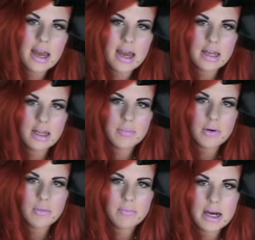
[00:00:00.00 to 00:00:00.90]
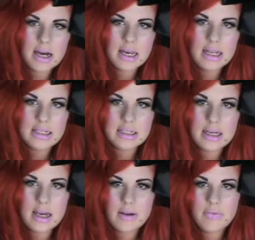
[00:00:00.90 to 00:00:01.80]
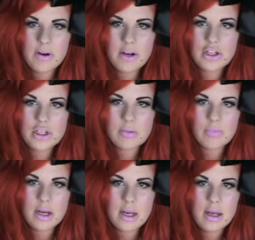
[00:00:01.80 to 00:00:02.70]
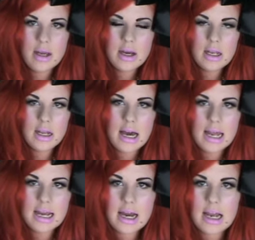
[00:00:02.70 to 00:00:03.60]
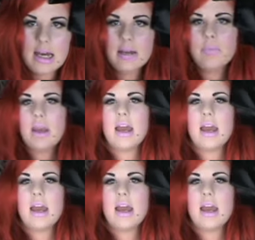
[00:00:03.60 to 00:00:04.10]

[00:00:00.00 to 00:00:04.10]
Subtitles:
and then the bottom part is a very shimmery lilac colour.